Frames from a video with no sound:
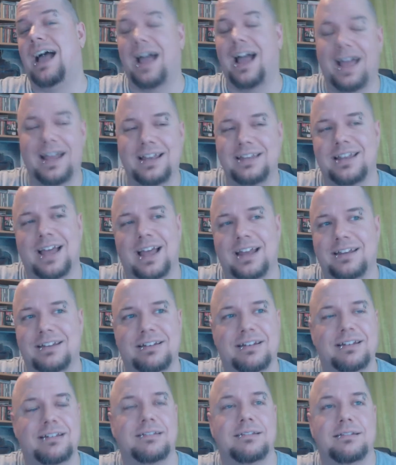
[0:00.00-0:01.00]
I
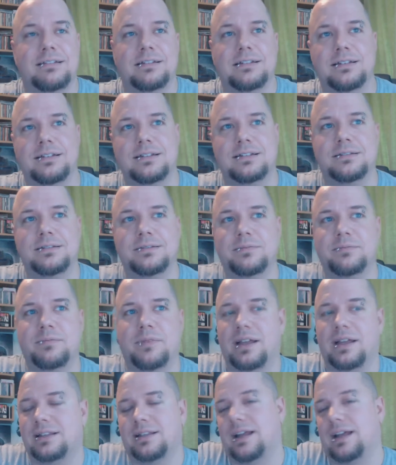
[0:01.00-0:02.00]
don't know.
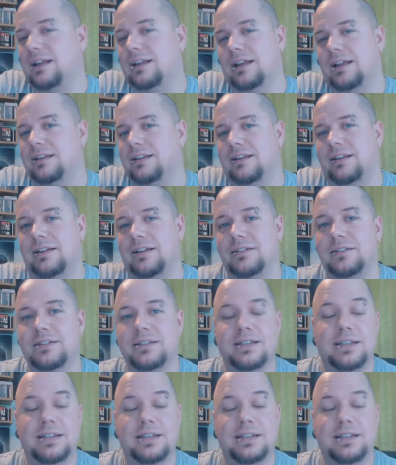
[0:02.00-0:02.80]
I don't